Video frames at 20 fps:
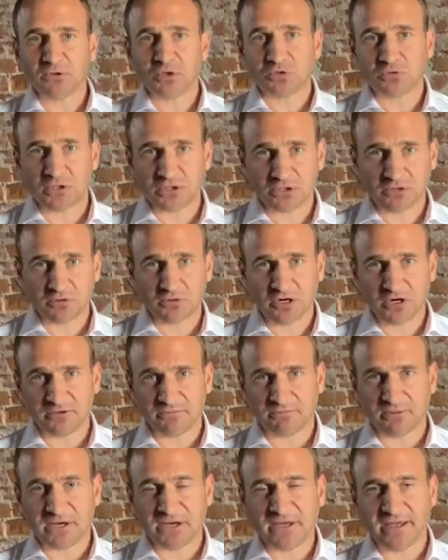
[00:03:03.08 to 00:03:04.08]
which was
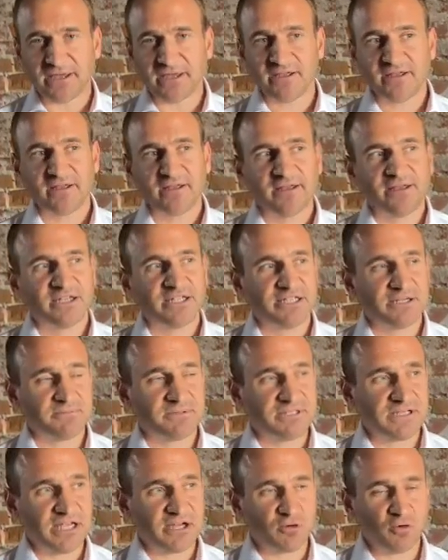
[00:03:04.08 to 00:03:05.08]
acquired by
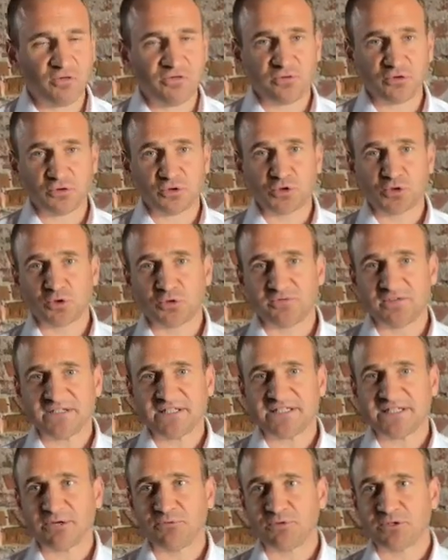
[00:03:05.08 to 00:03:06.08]
Schibsted, offered a
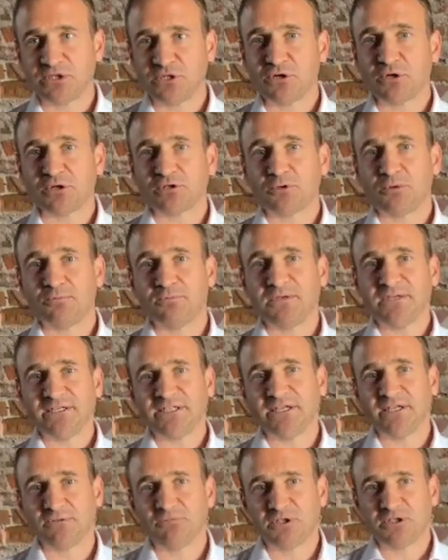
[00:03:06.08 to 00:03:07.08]
service that was not
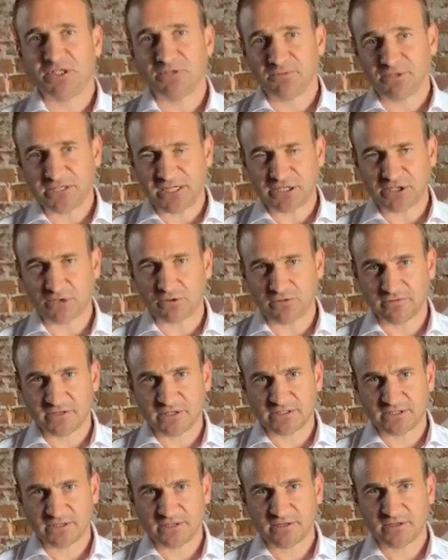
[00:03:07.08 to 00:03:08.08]
competing with Schibsted's
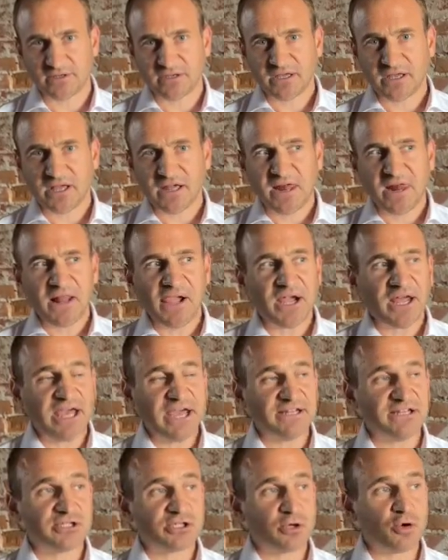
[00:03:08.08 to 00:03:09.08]
service.
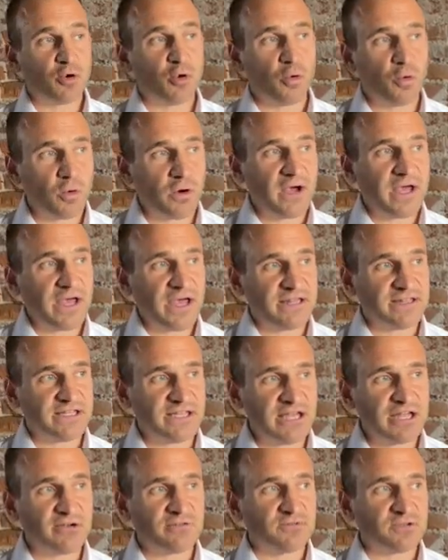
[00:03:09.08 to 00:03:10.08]
And so at
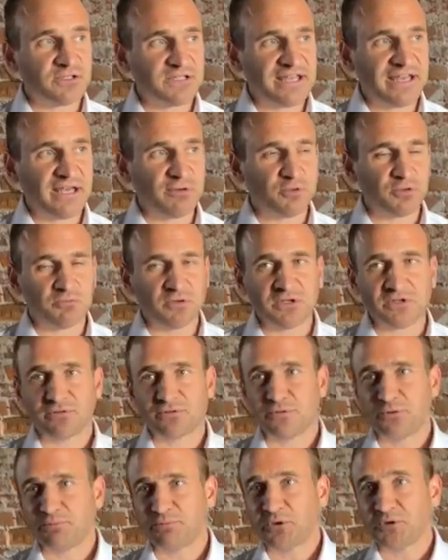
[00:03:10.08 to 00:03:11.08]
the end of the day, we went
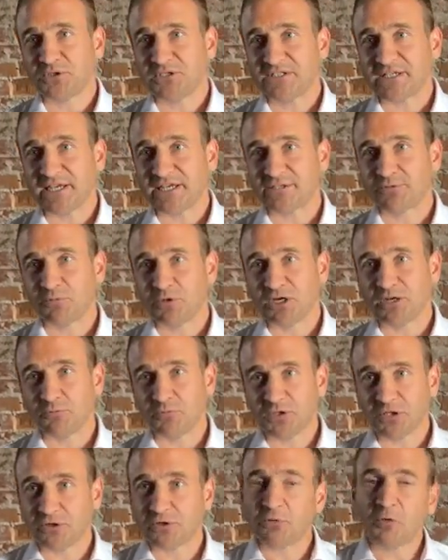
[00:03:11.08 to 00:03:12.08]
through a process where
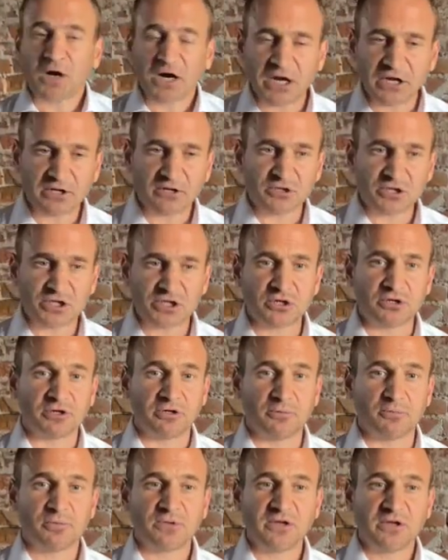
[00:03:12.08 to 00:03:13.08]
we acquired a
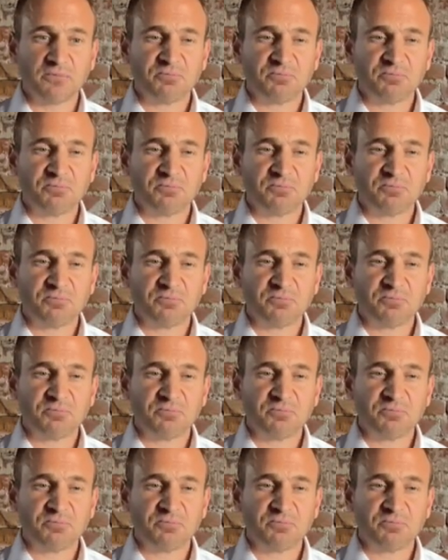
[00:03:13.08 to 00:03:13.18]
startup